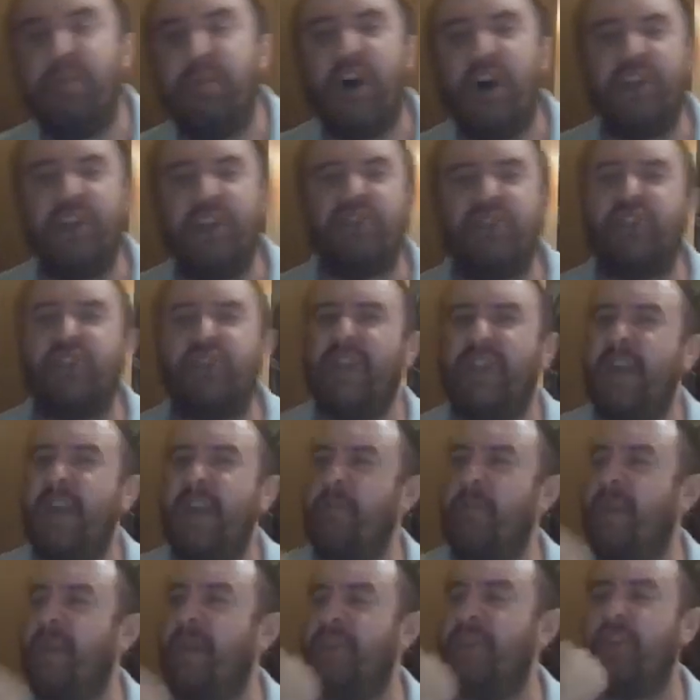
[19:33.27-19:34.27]
punched
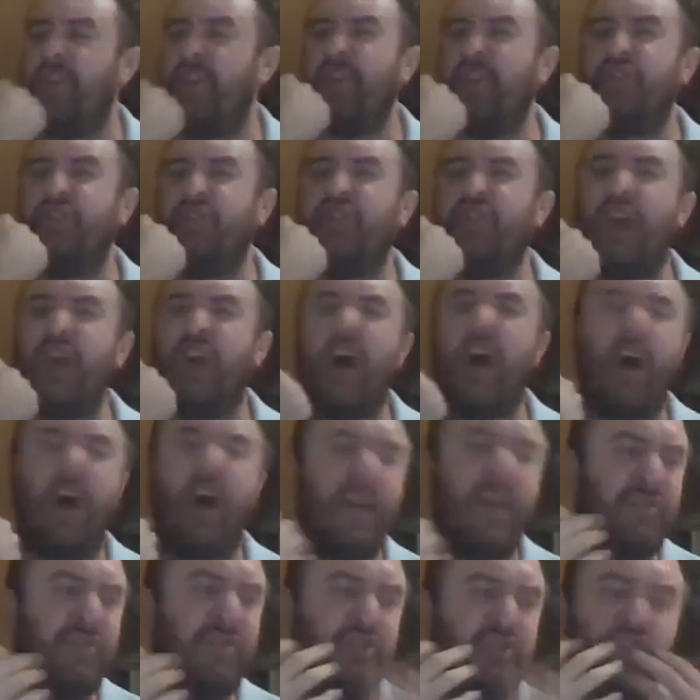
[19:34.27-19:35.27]
him in the
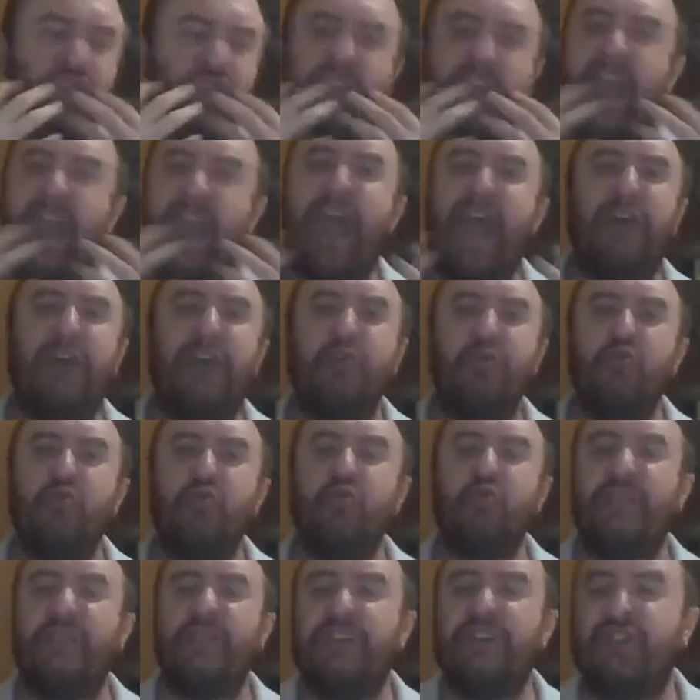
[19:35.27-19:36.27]
jaw and
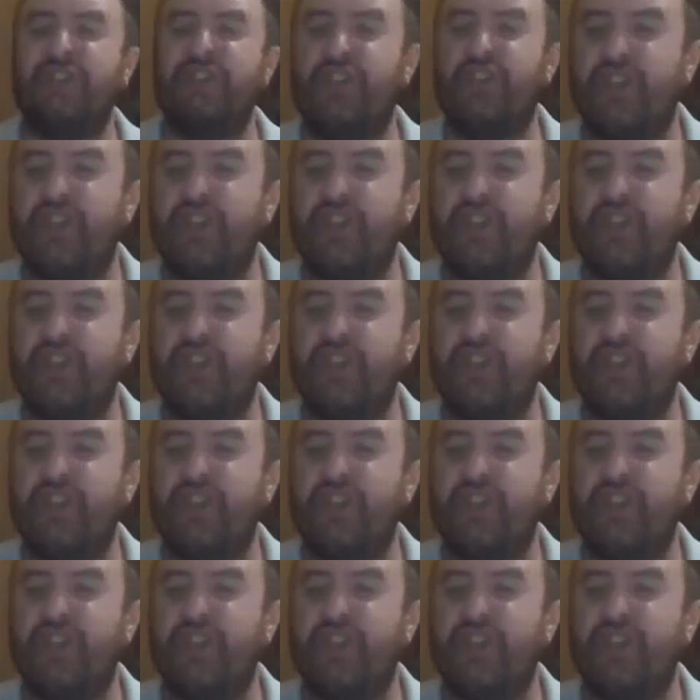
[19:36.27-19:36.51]
shattered his